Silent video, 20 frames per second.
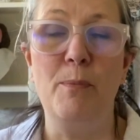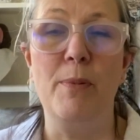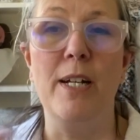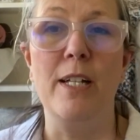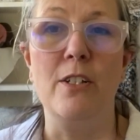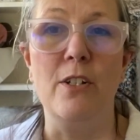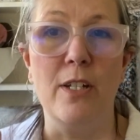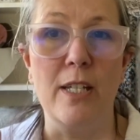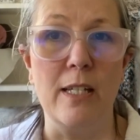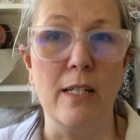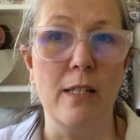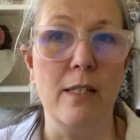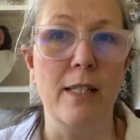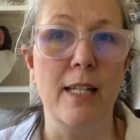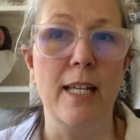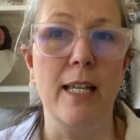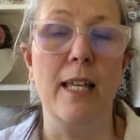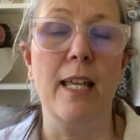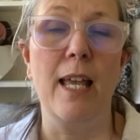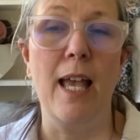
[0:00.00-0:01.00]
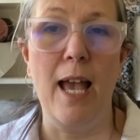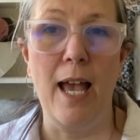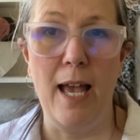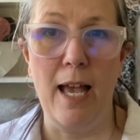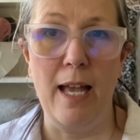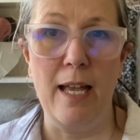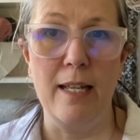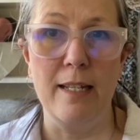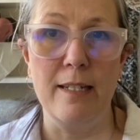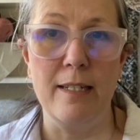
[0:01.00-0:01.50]
but you can click
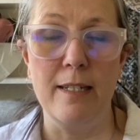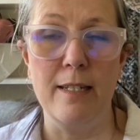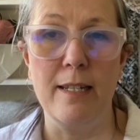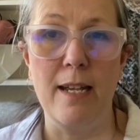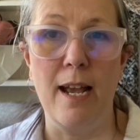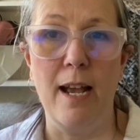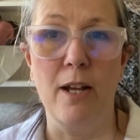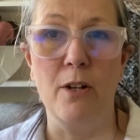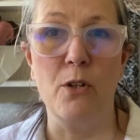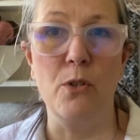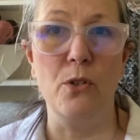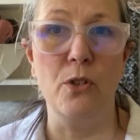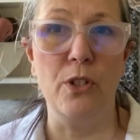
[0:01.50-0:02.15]
and go